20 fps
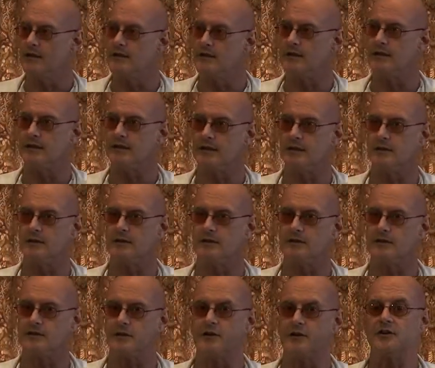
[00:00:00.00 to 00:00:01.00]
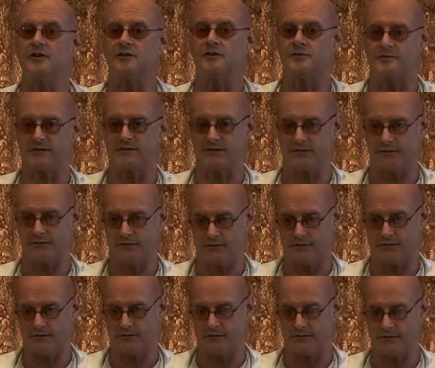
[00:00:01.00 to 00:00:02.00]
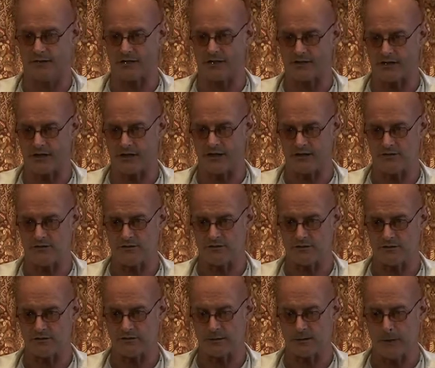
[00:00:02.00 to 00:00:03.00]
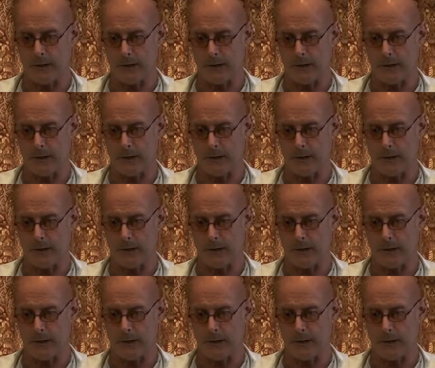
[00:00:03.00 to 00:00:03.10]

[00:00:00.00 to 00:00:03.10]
the terms that she used,